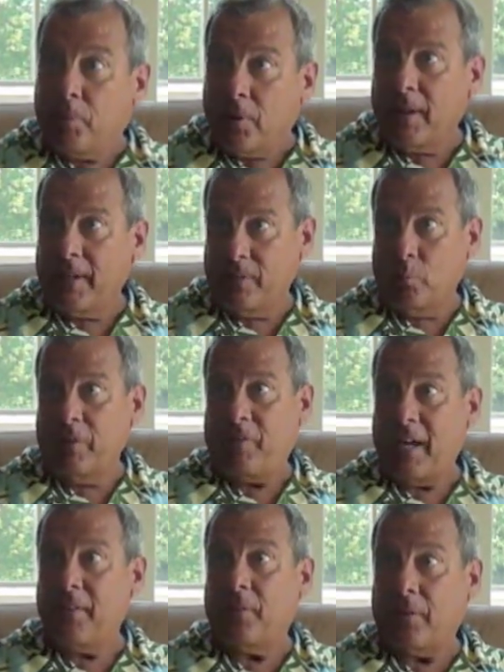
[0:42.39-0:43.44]
play that we've
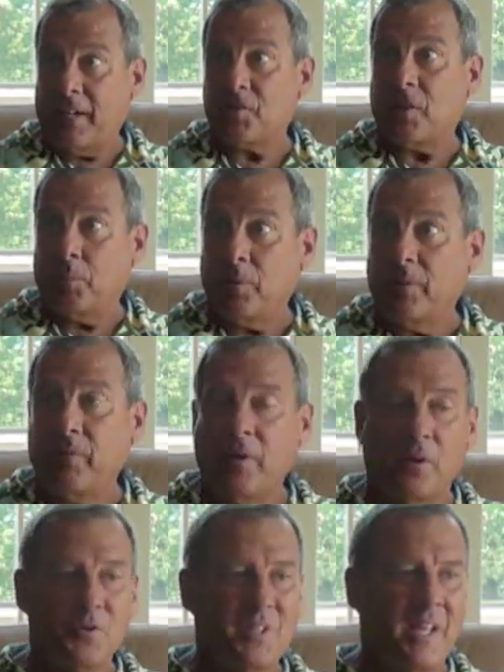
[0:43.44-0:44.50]
had the last couple of
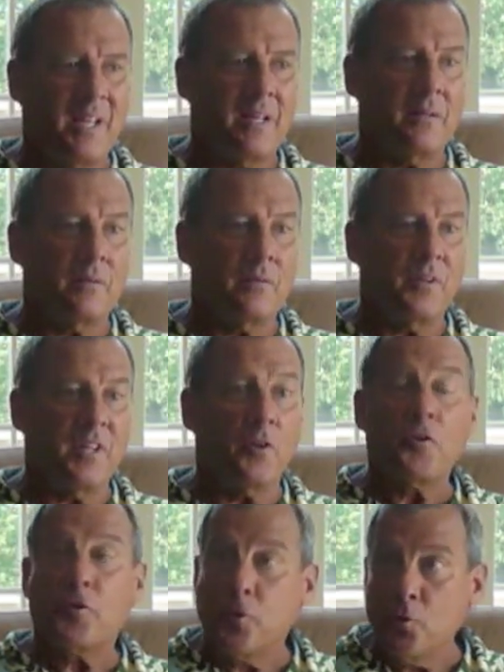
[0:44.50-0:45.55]
years and the
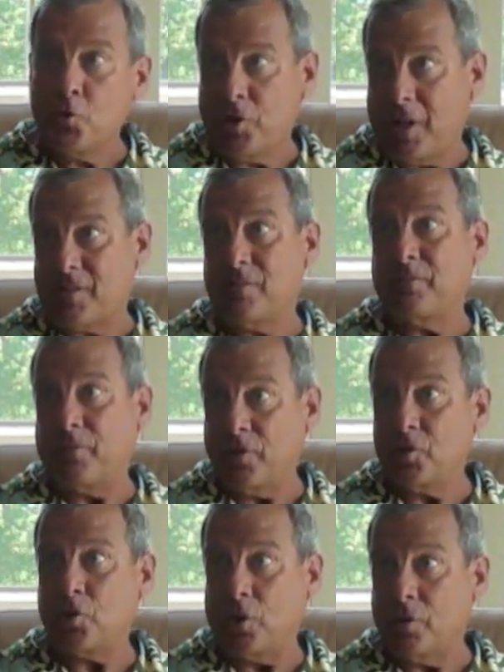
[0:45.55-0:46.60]
enthusiasm for
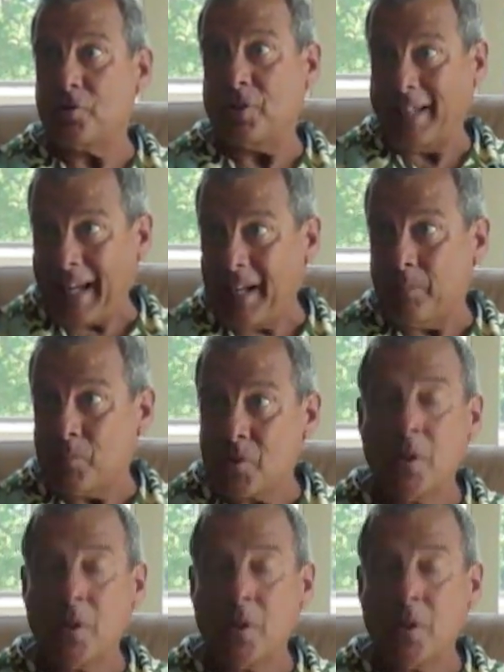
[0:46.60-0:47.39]
this year's games,